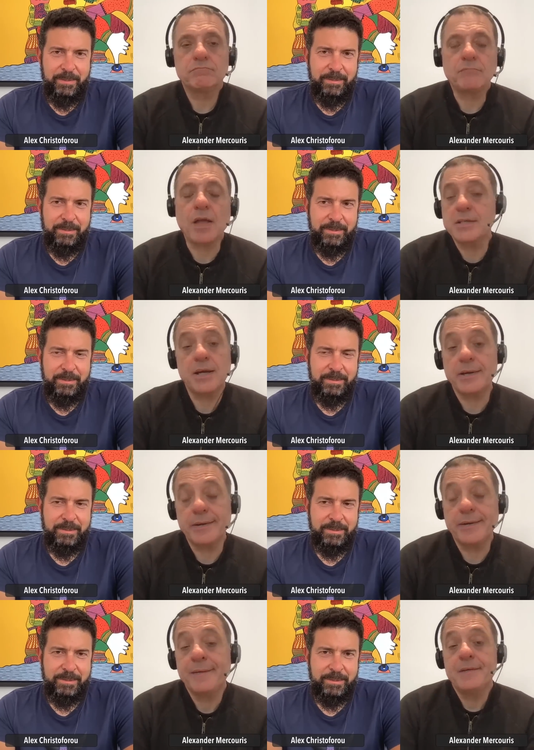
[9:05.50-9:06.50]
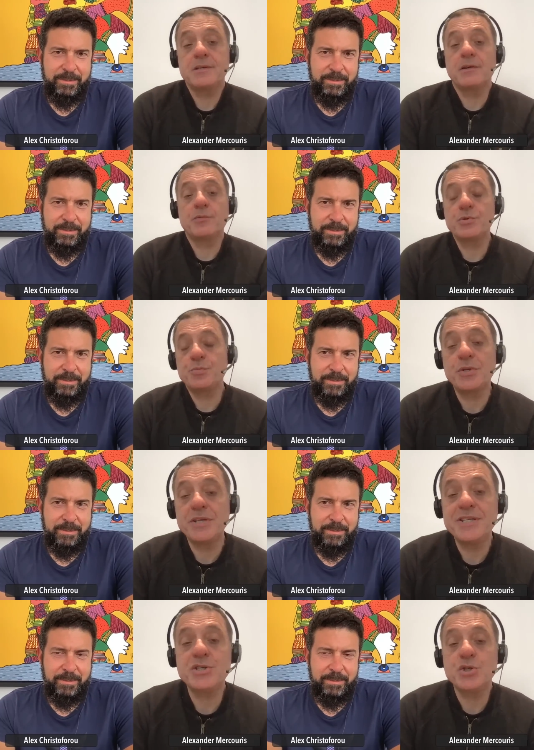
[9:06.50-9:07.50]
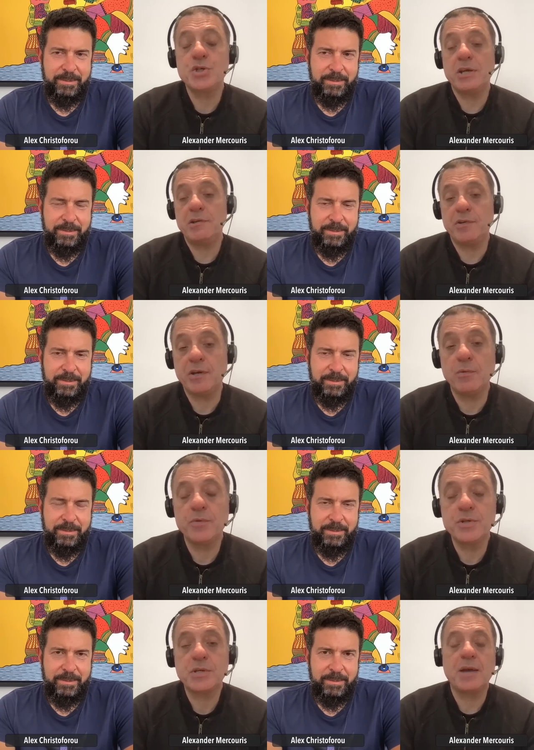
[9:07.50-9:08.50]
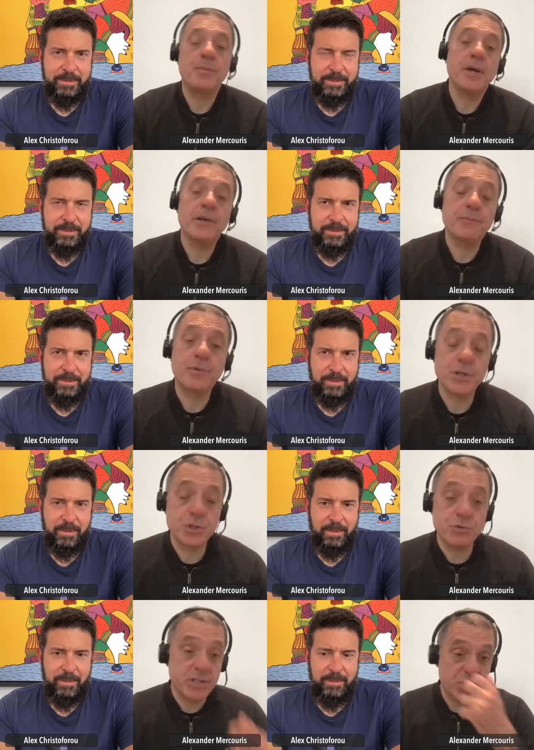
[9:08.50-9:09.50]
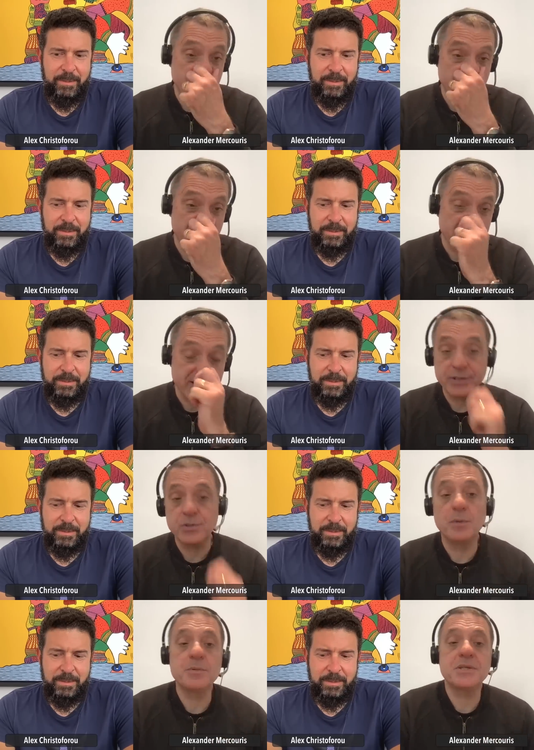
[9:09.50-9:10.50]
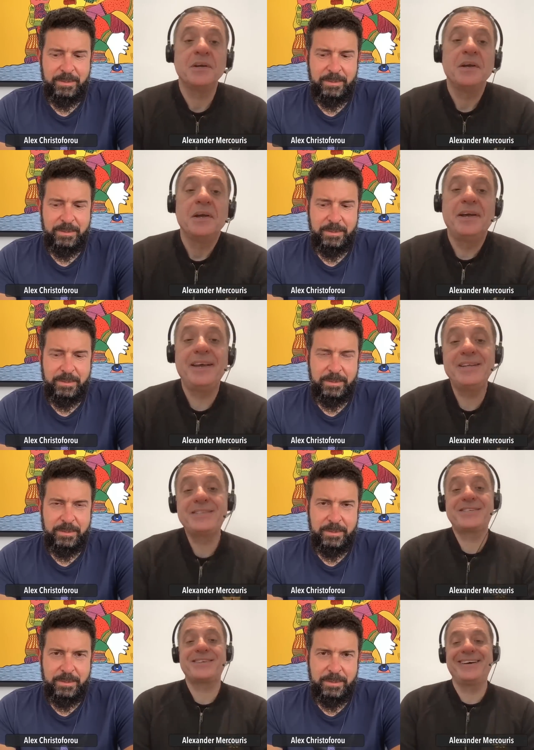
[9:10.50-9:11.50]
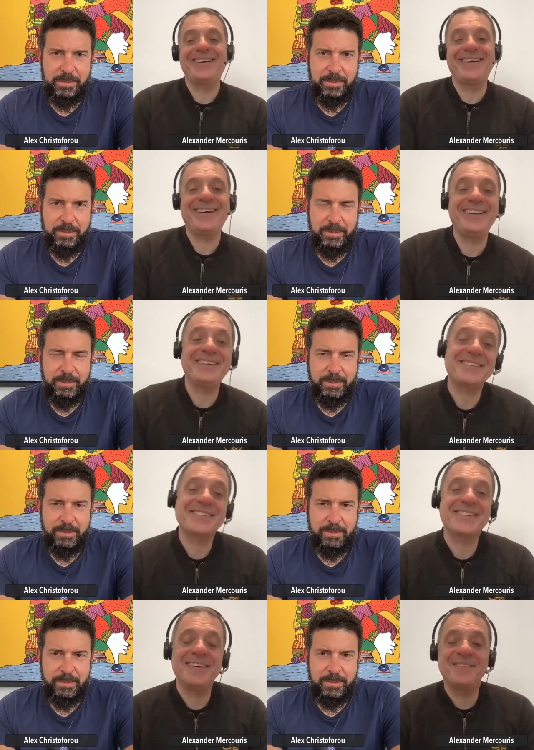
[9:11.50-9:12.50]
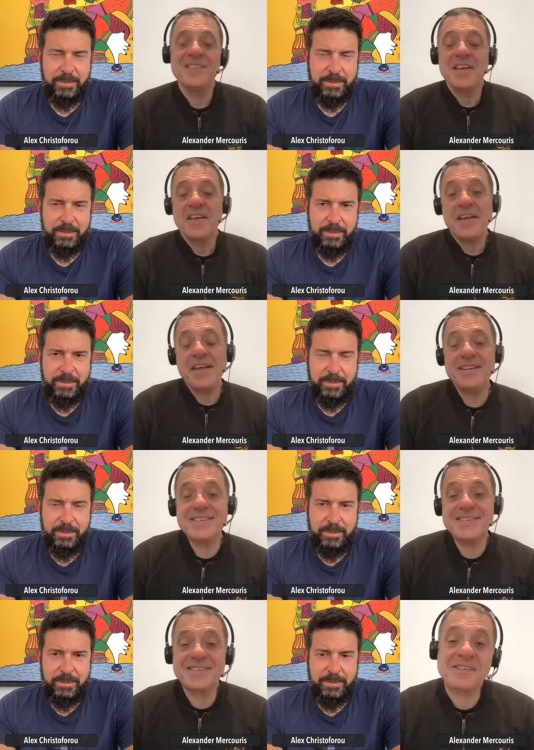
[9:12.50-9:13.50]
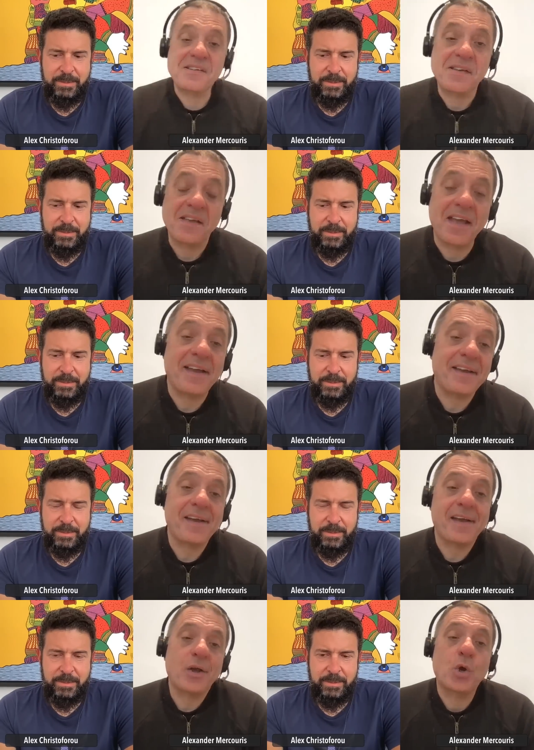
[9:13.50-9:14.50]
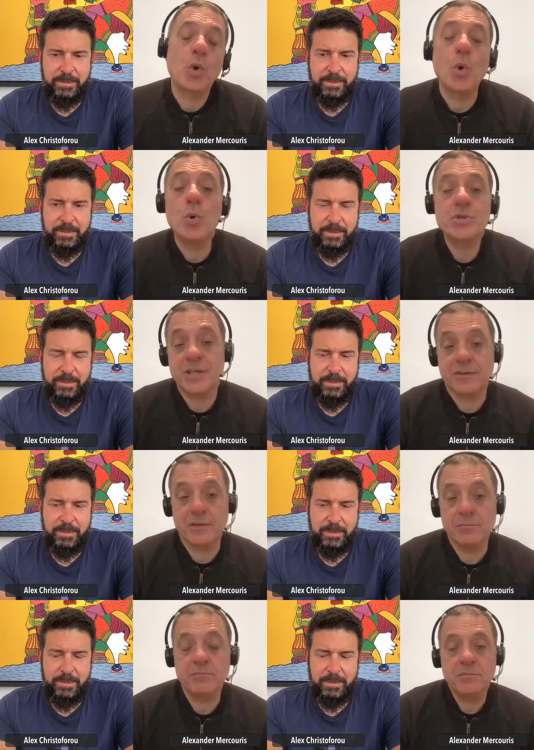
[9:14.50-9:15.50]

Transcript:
Speaker 1: Exactly. So, of course, what it is achieving, all this campaign of pressure, is achieving the exact opposite. It's, uh, it's, um, it's causing them